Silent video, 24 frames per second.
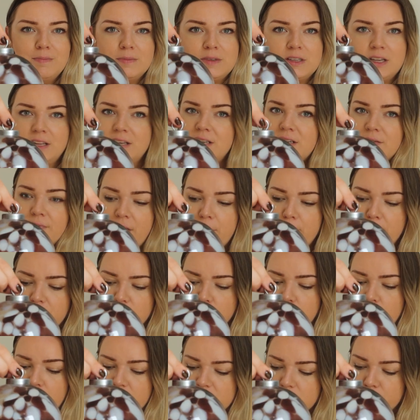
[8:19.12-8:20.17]
So this is very much
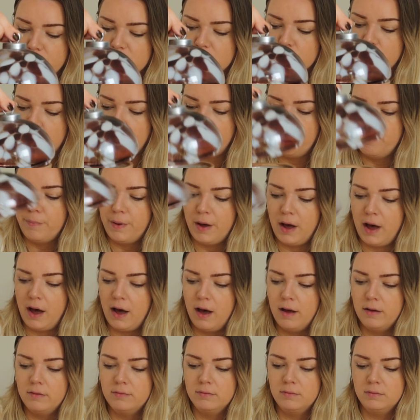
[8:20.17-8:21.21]
a Christmas one,
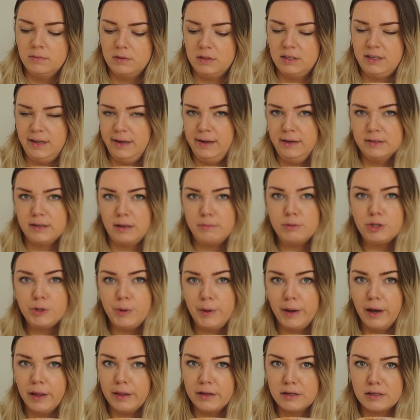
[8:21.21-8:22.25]
but seeing as I'm
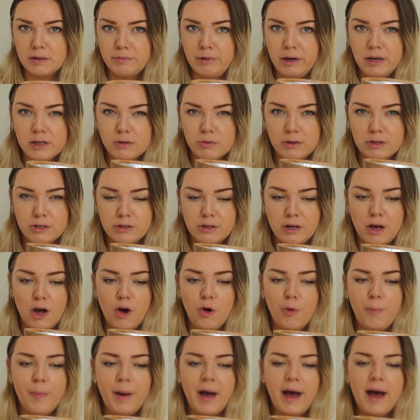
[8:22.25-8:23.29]
doing others, I might as well do the
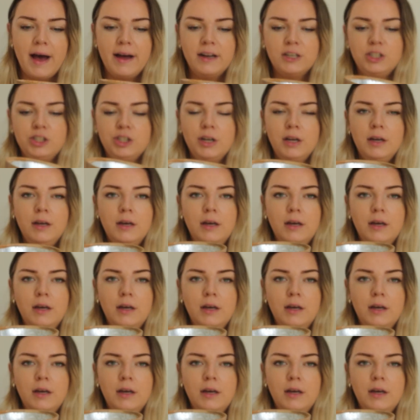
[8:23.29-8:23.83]
whole batch.